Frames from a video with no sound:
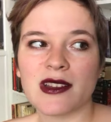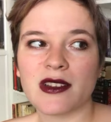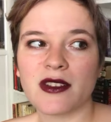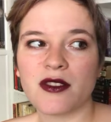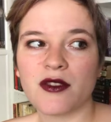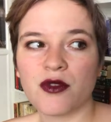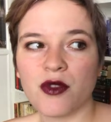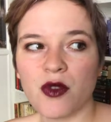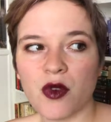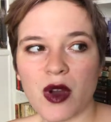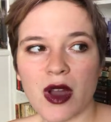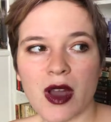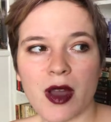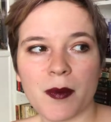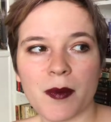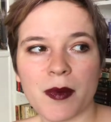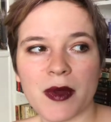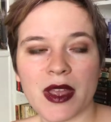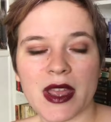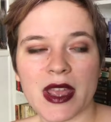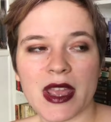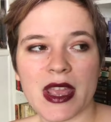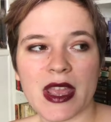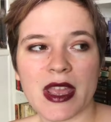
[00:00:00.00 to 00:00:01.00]
grew up
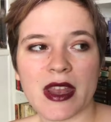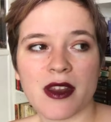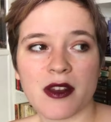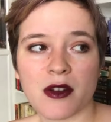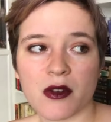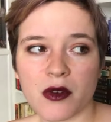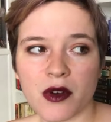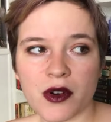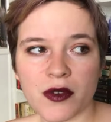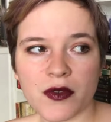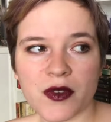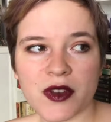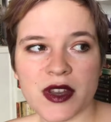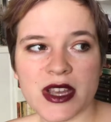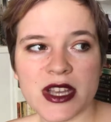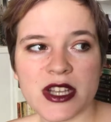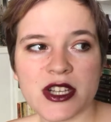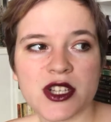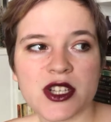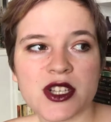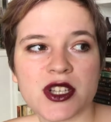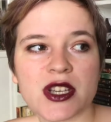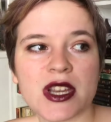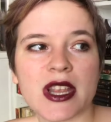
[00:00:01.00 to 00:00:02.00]
in an
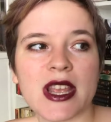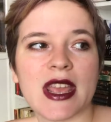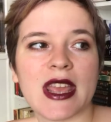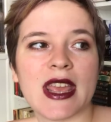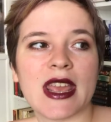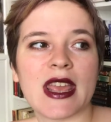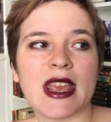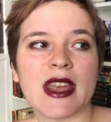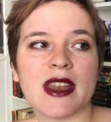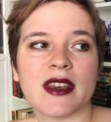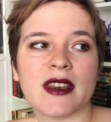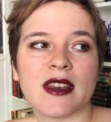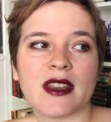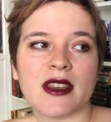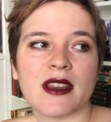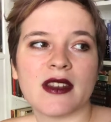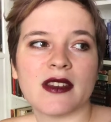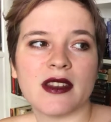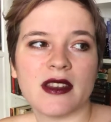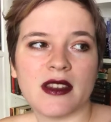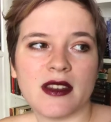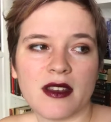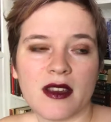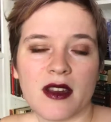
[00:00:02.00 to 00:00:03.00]
orphanage in the
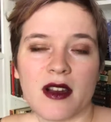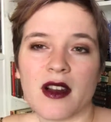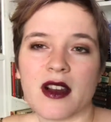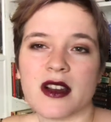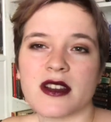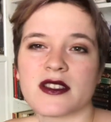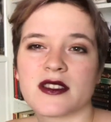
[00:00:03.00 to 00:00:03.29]
DDR,